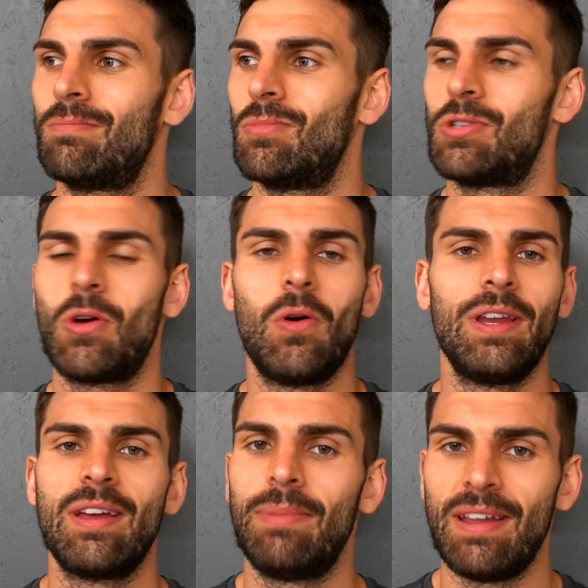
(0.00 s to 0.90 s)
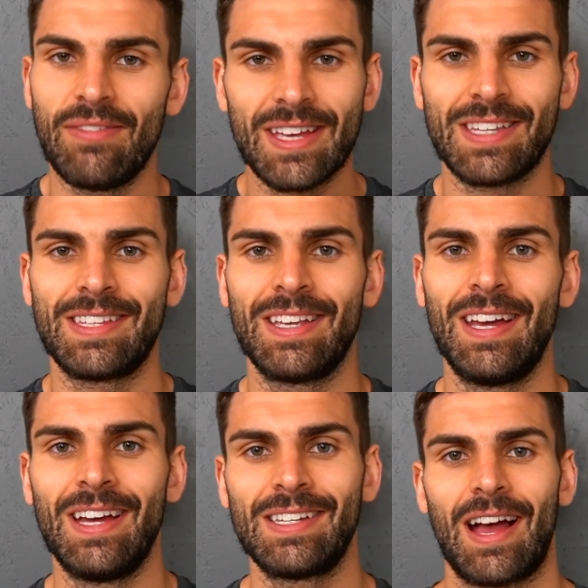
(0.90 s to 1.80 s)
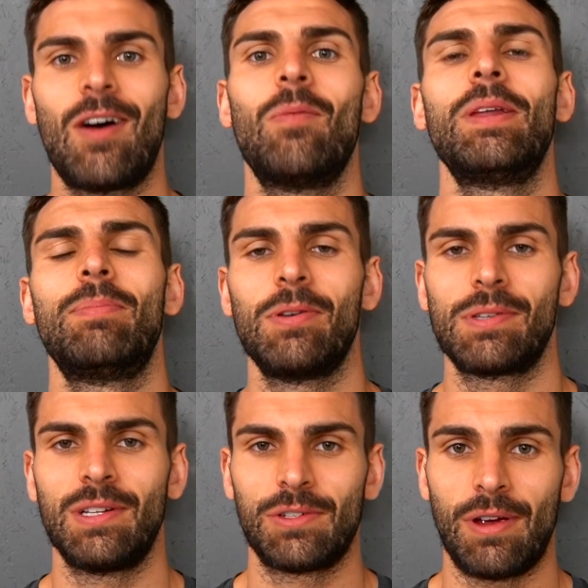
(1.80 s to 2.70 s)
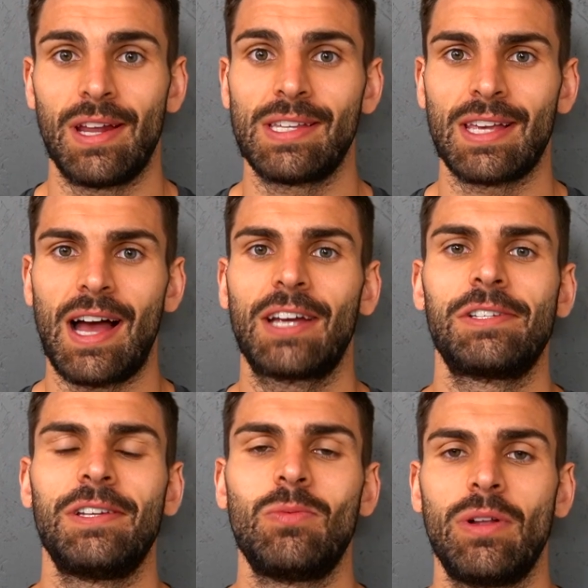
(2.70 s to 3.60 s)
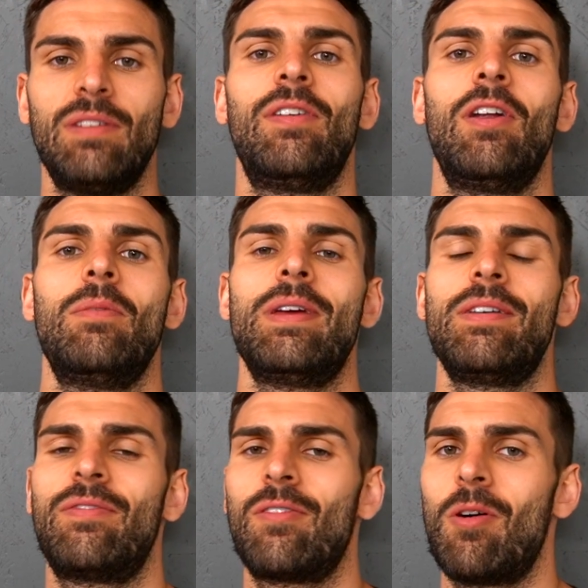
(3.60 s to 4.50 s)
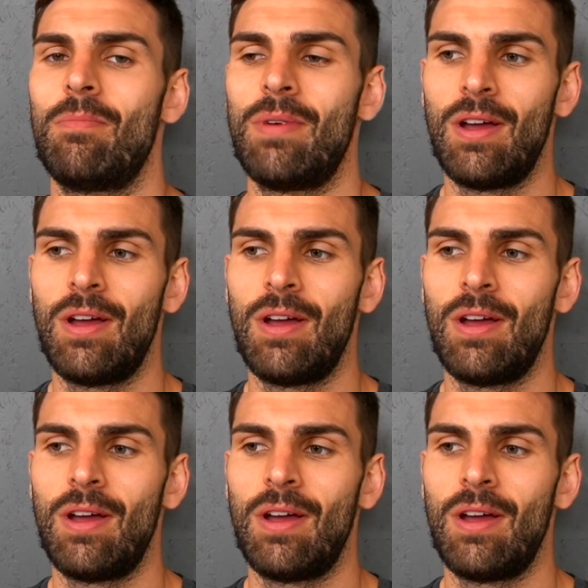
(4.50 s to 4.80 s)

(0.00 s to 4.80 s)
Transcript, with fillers: was totally oblivious to how many personal trainers actually will follow me from